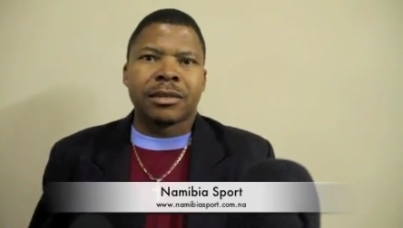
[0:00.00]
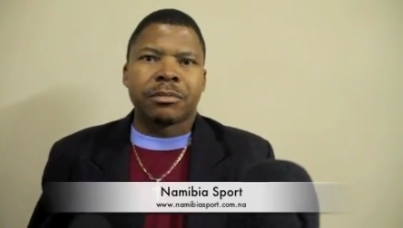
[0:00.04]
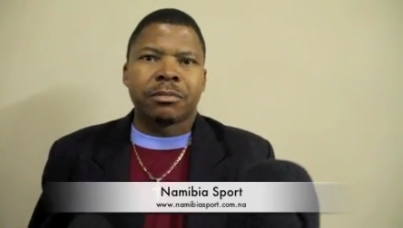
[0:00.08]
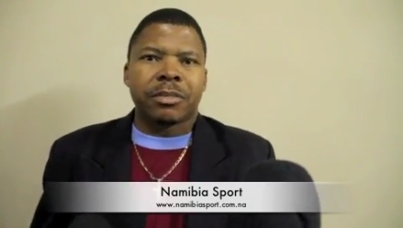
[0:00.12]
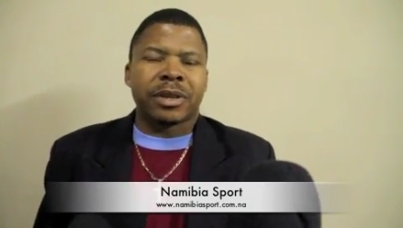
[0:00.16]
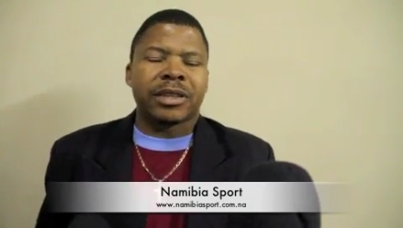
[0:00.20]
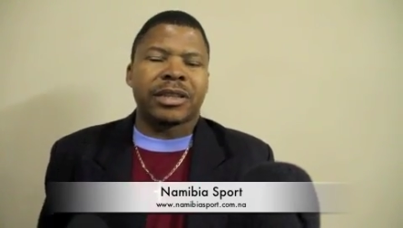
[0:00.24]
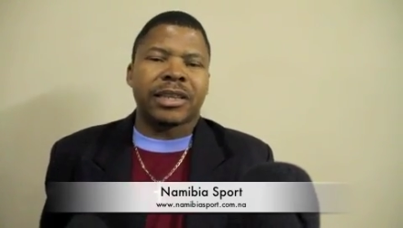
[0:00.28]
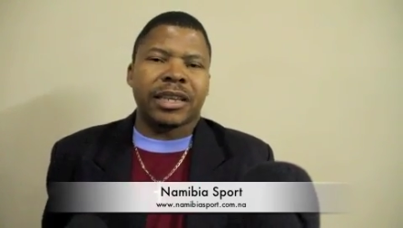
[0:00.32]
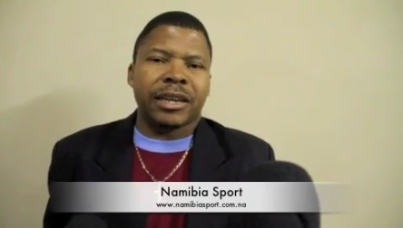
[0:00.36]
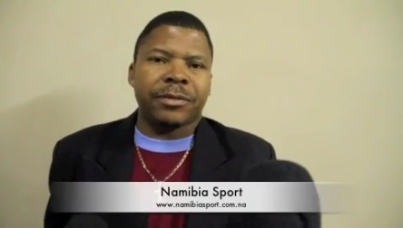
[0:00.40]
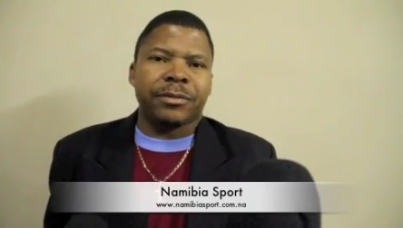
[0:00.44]

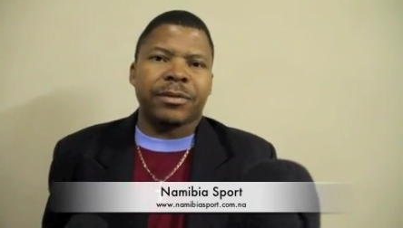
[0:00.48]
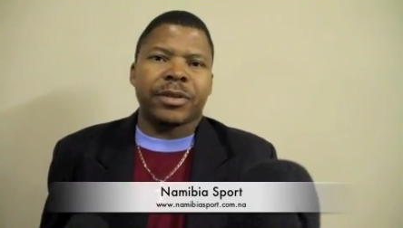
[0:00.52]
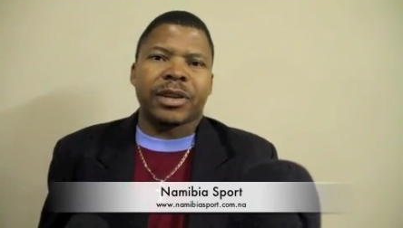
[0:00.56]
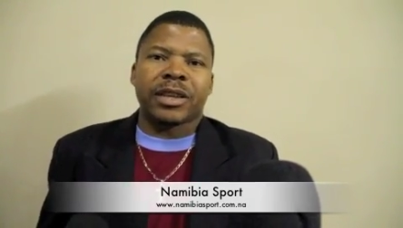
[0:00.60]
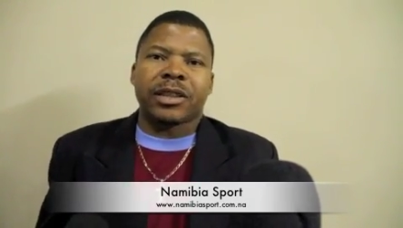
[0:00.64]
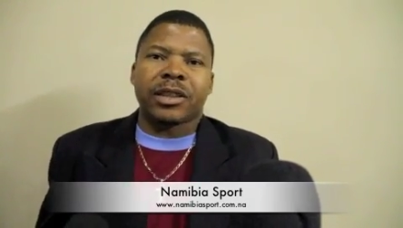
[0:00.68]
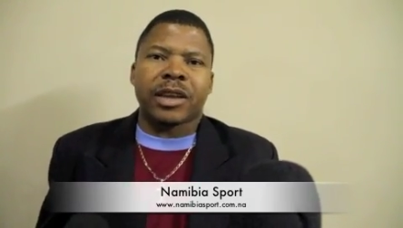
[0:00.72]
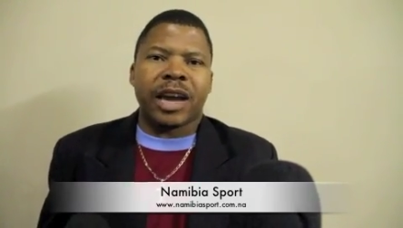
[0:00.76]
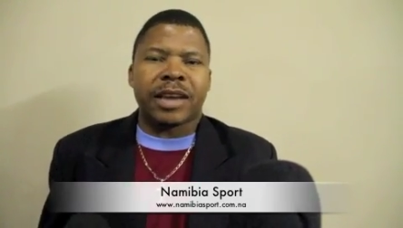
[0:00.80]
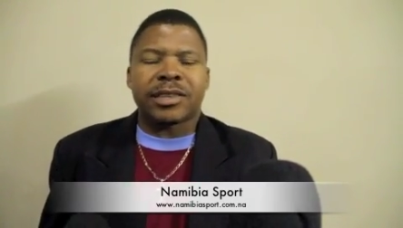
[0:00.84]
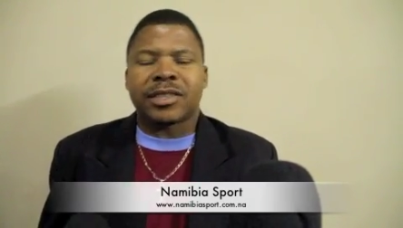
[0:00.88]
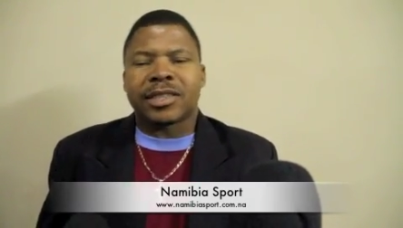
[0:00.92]
But the
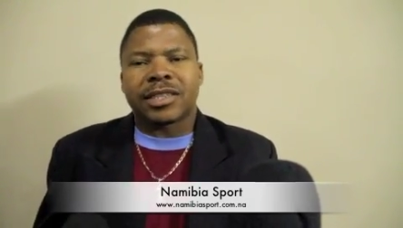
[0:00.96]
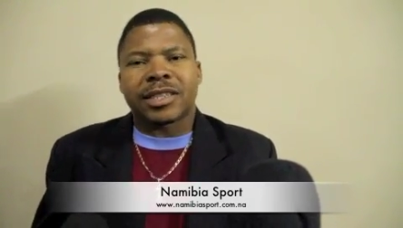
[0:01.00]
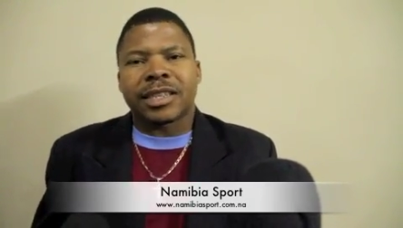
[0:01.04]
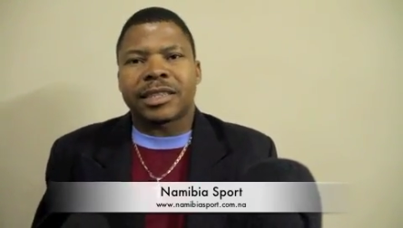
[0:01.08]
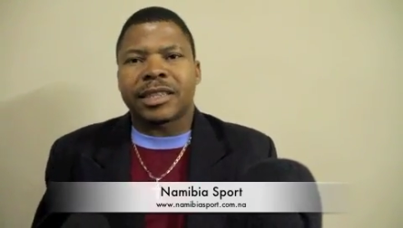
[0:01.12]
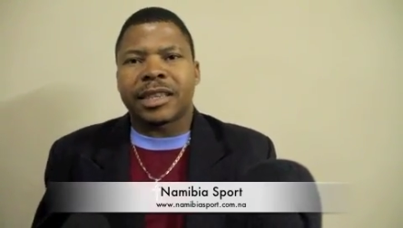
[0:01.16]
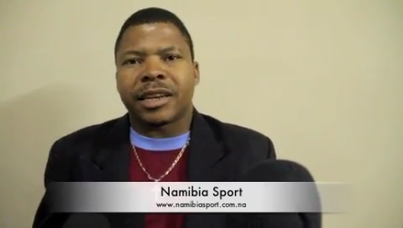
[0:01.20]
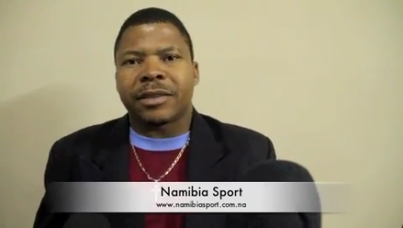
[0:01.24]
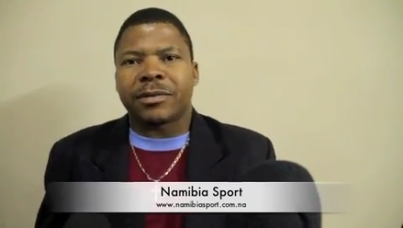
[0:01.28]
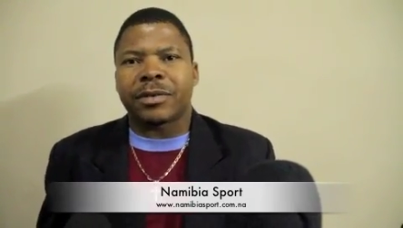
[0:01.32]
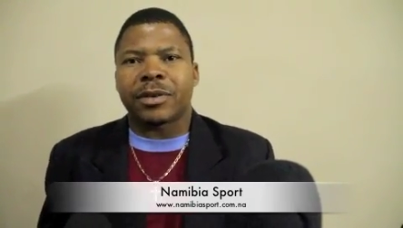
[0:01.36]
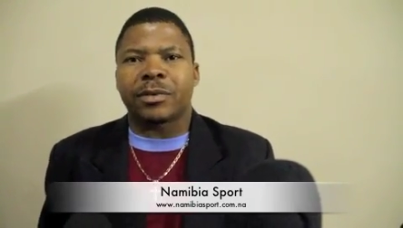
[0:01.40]

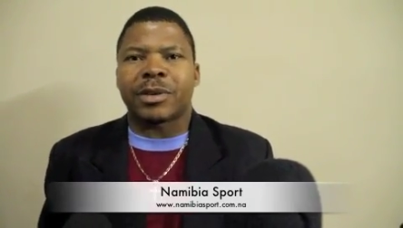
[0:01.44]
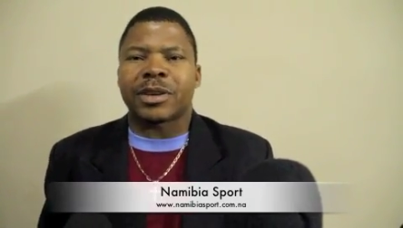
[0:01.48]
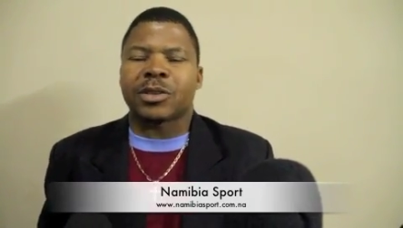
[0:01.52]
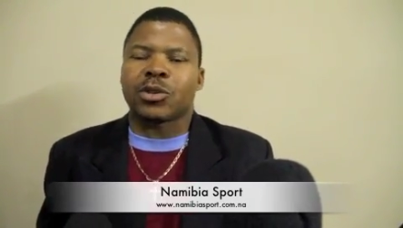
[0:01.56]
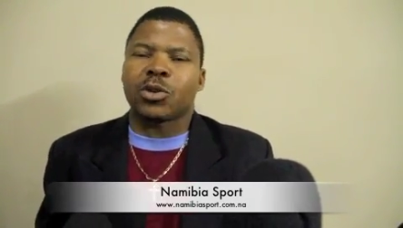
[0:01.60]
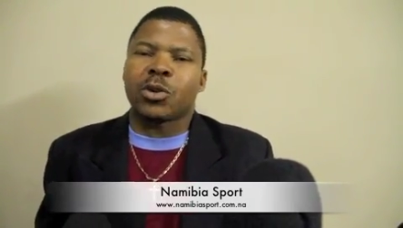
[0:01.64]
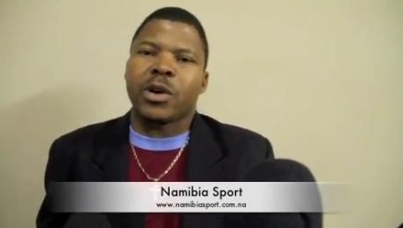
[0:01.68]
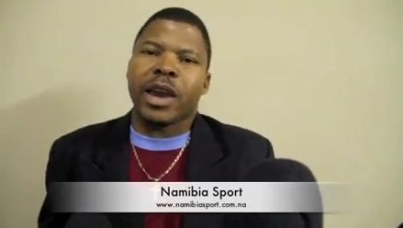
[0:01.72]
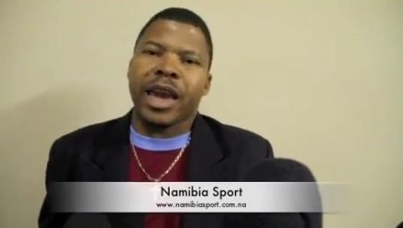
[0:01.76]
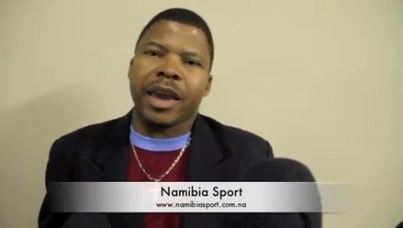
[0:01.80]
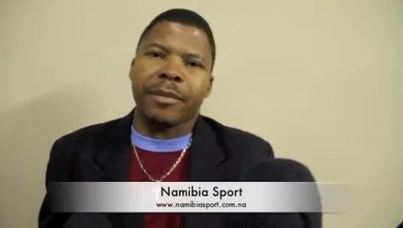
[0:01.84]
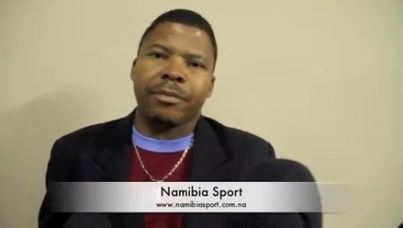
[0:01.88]
assistant referee was
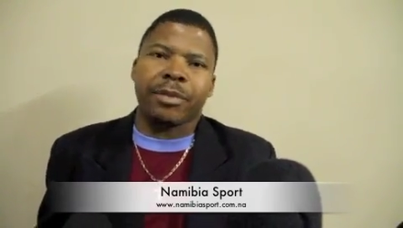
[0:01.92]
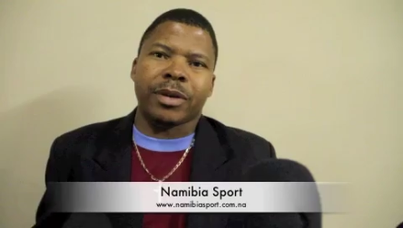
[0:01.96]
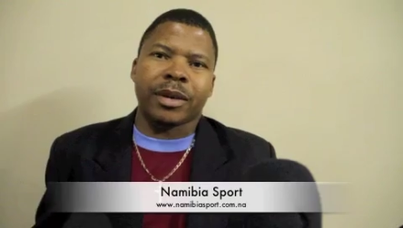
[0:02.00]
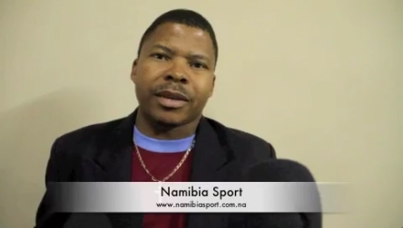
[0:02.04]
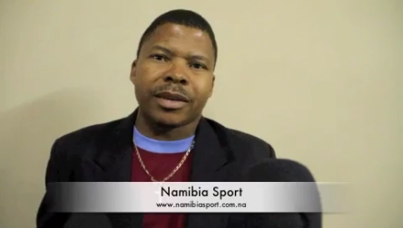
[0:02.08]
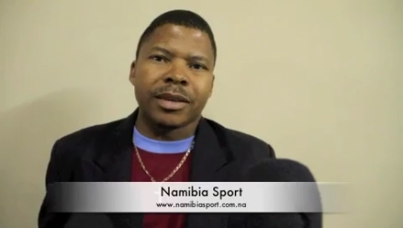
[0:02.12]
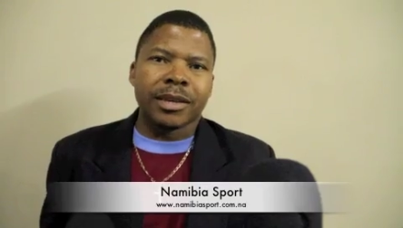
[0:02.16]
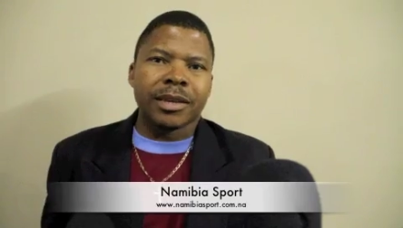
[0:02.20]
so happy.